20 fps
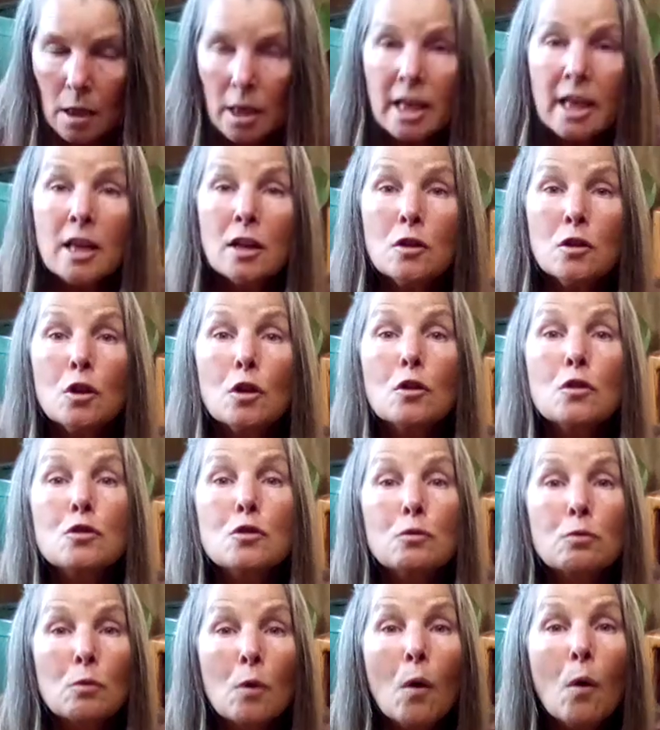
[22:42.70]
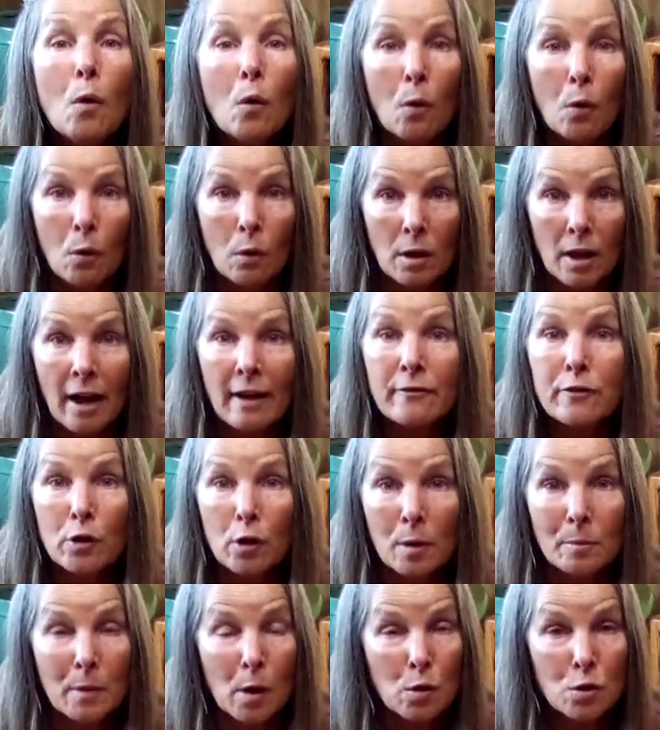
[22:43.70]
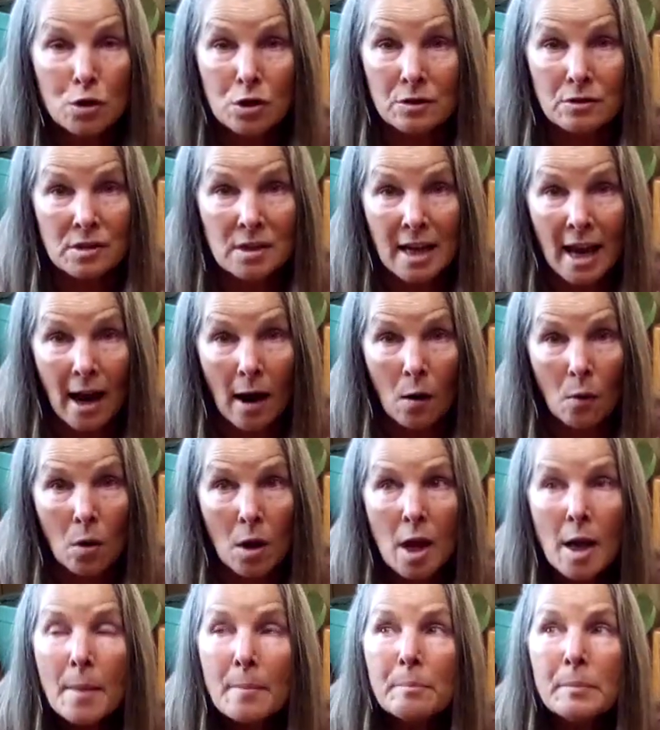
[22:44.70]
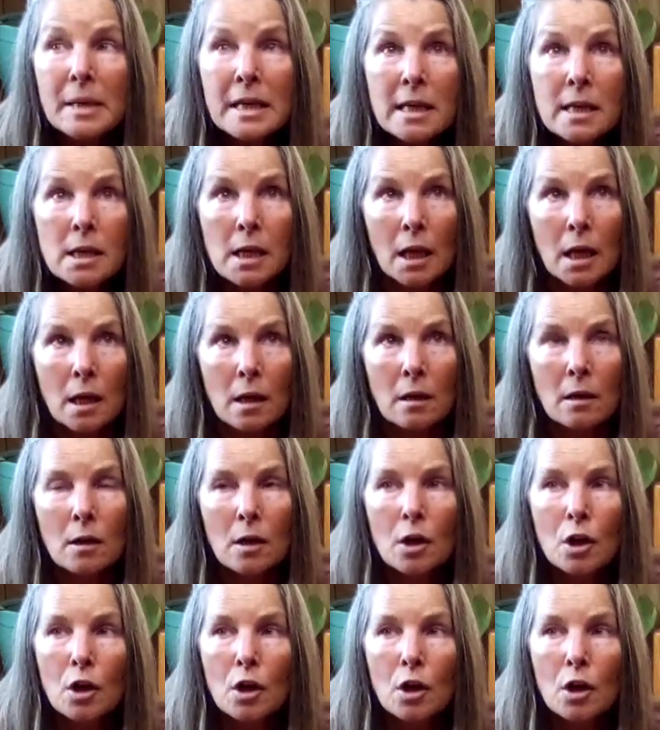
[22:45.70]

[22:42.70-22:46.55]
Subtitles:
in control of your emotions now, meaning